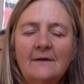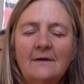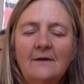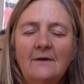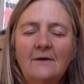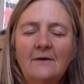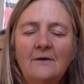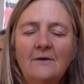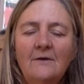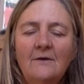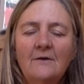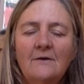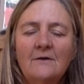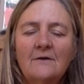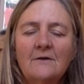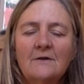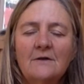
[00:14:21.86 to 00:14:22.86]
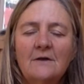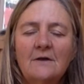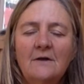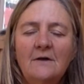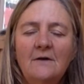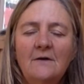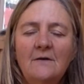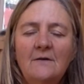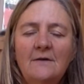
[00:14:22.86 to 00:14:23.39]
Long,
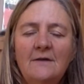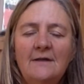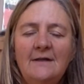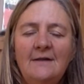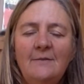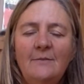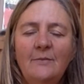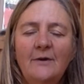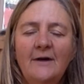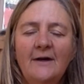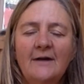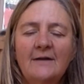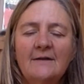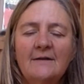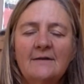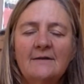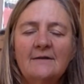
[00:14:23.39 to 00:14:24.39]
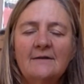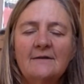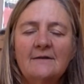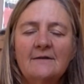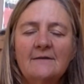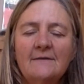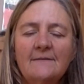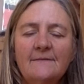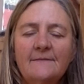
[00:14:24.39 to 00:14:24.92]
slow, deep breaths,
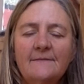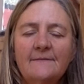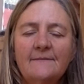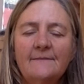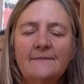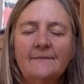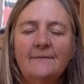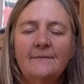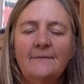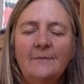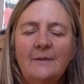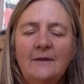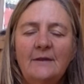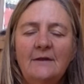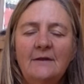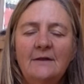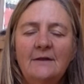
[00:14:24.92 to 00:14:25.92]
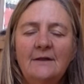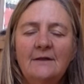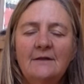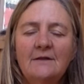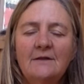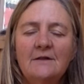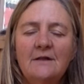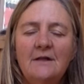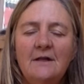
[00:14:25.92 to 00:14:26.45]
building the
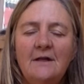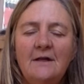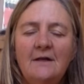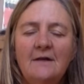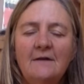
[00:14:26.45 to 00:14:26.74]
qi.